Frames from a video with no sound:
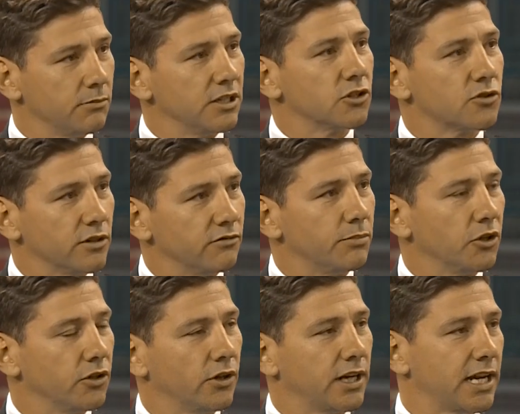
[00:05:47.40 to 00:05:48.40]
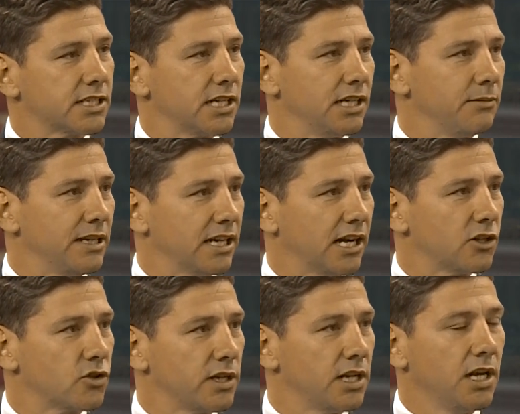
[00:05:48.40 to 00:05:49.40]
administrative burden on our team in
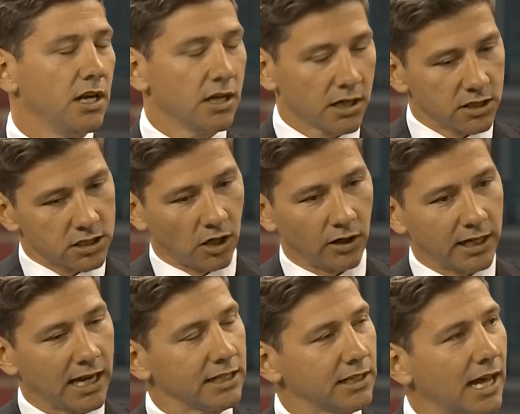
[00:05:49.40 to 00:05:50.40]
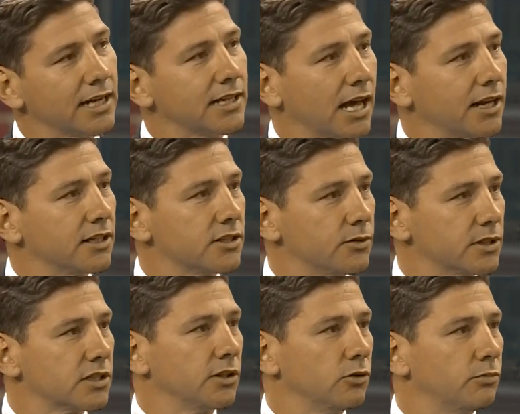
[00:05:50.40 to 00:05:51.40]
country. Consolidating that down into a
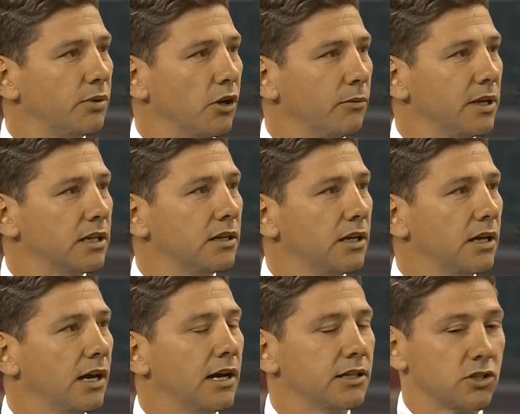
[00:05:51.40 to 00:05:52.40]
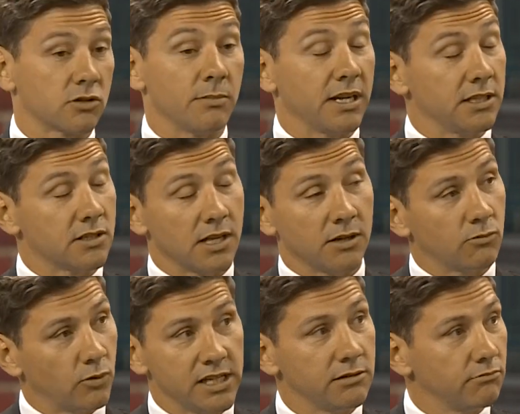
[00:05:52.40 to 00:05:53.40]
single permit just means that
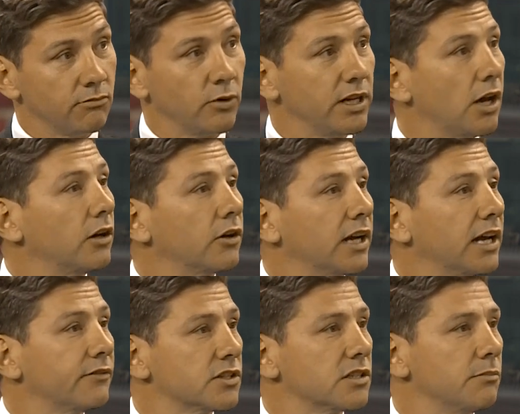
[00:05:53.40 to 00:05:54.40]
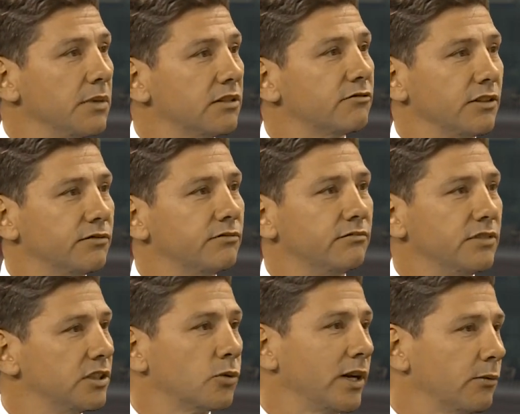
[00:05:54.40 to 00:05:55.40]
we no longer have to submit
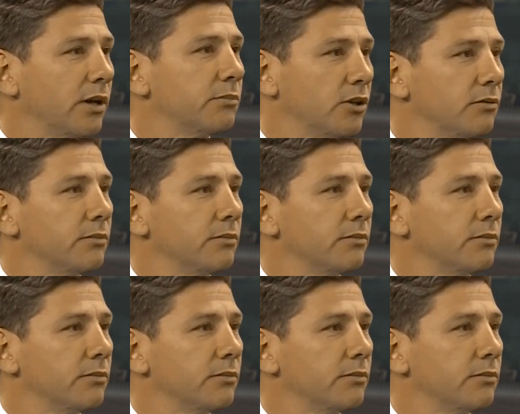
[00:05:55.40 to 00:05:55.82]
21